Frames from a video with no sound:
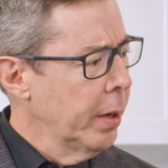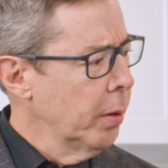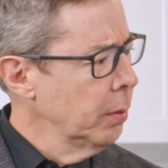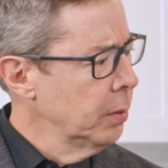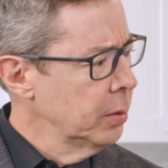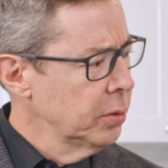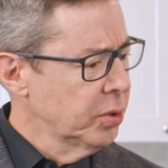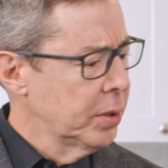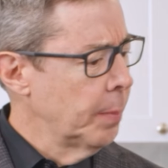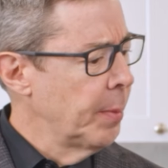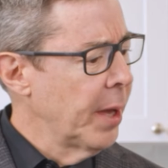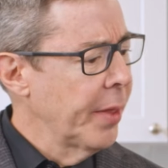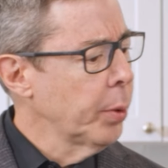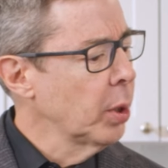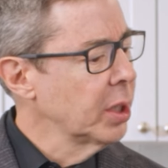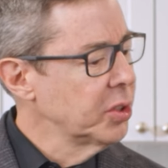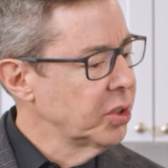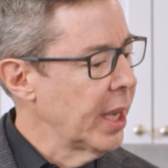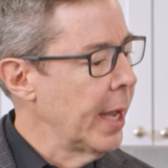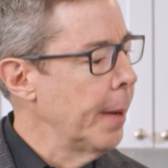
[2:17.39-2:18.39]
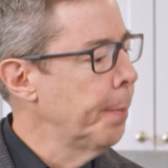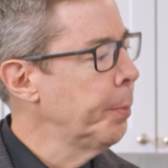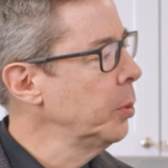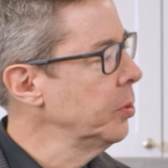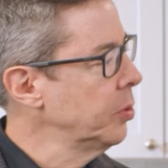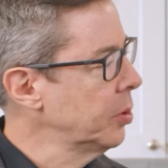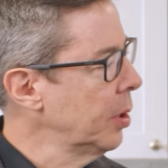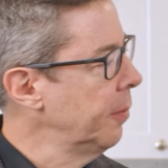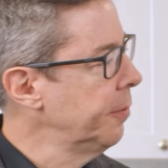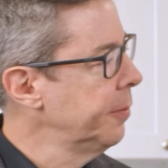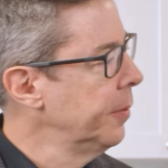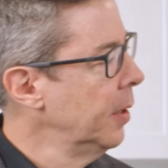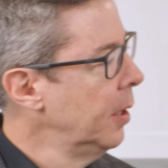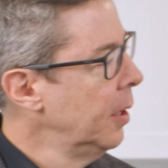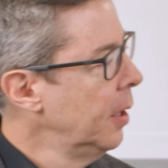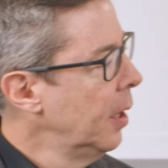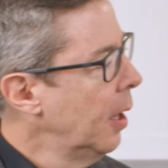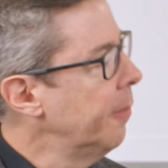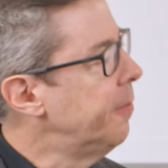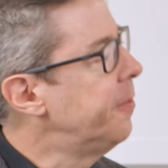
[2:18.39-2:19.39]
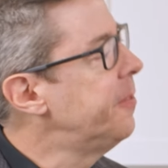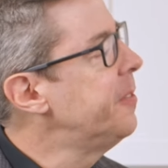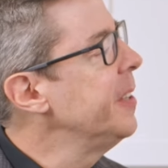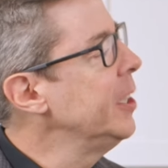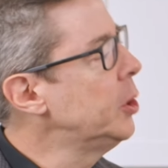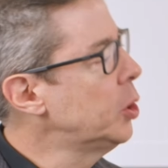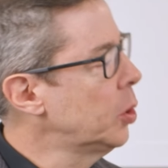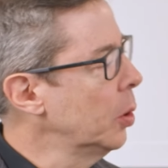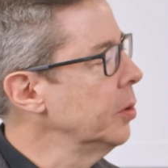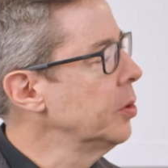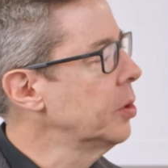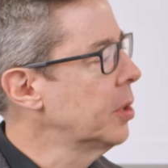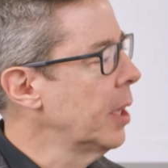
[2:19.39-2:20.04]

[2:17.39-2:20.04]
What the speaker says: are some other examples of features